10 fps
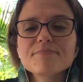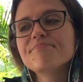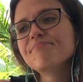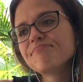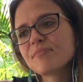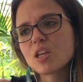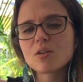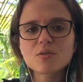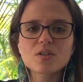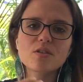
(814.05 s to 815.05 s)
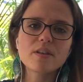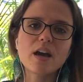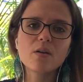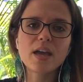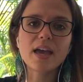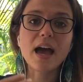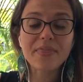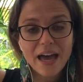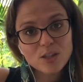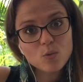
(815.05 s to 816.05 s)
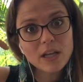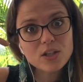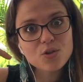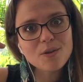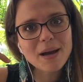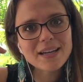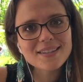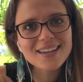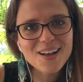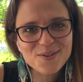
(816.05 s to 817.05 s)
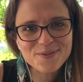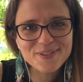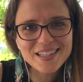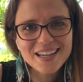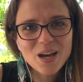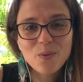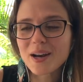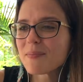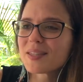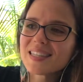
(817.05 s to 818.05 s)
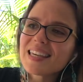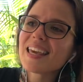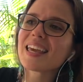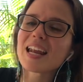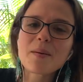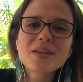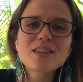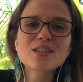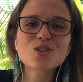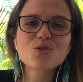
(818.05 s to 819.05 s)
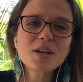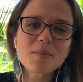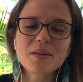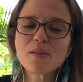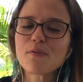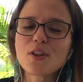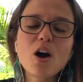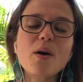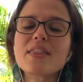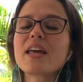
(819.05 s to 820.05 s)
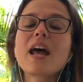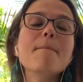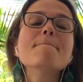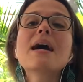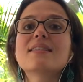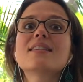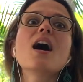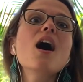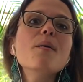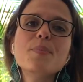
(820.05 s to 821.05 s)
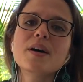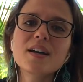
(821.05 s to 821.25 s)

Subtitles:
You don't deserve that. Okay, that's what I do to myself when I'm singing and I'm in the stream and the flow and then I mess up.